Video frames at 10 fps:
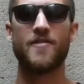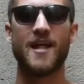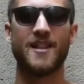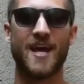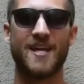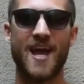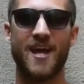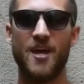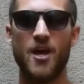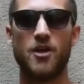that leg day,
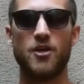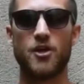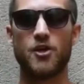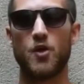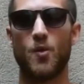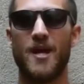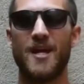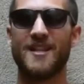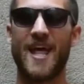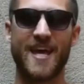you can do
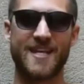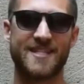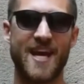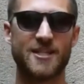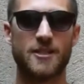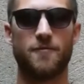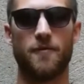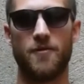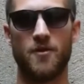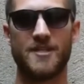leg extensions for
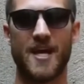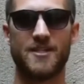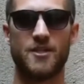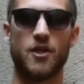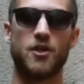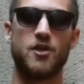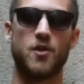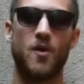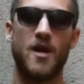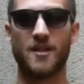a few sets, you can
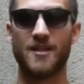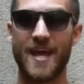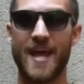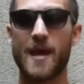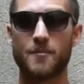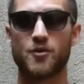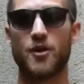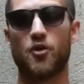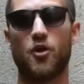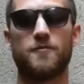do leg
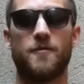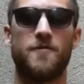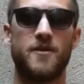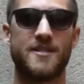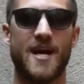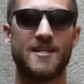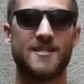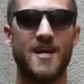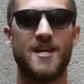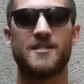hamstring curls for a few
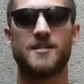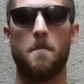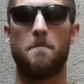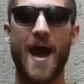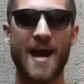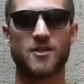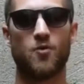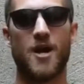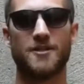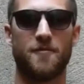sets, some back
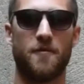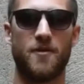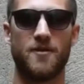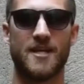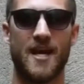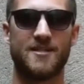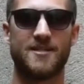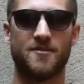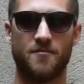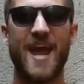squats for a few
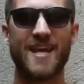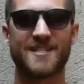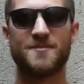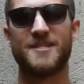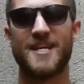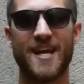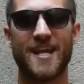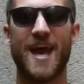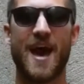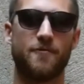sets, and some
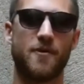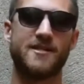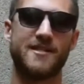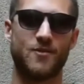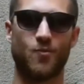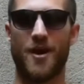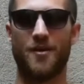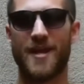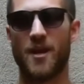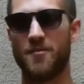standing calf raises as
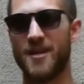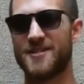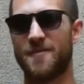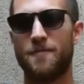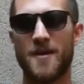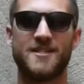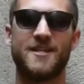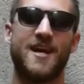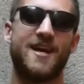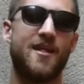well. That'll be
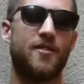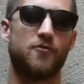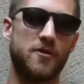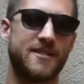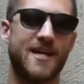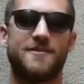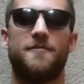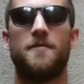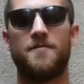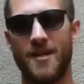sufficient. Again, 3 sets,
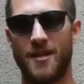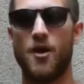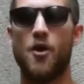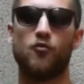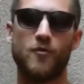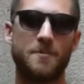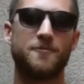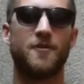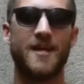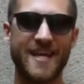15
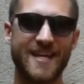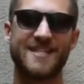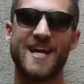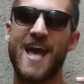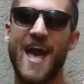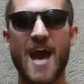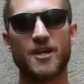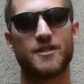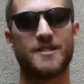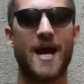reps for each
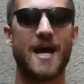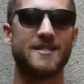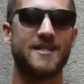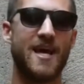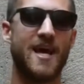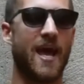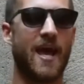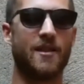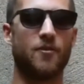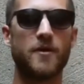exercise.
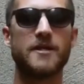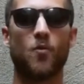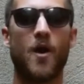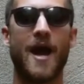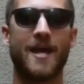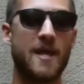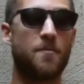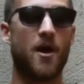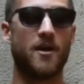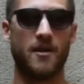And the reason why I
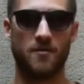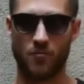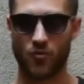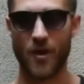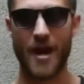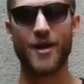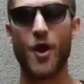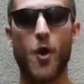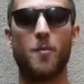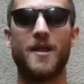keep on grinding
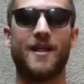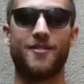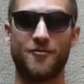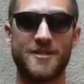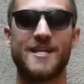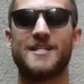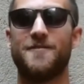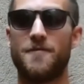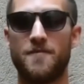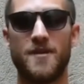home like 3 sets
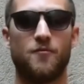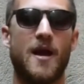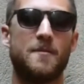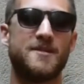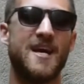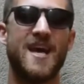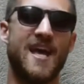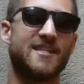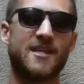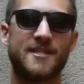of 15 reps
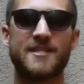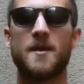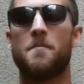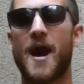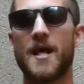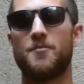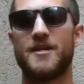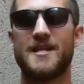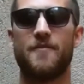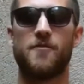is because this is a body
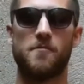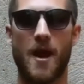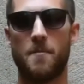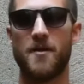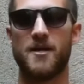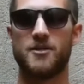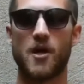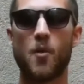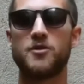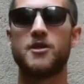breakdown for Brad Pitt. So
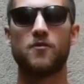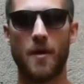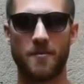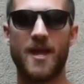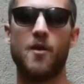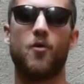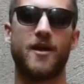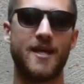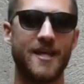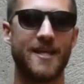I want you to replicate
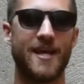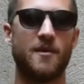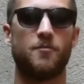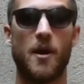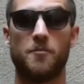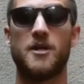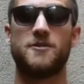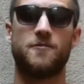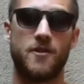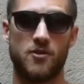what he did in
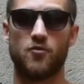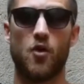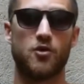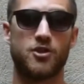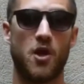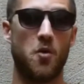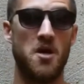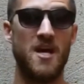preparation for these roles. So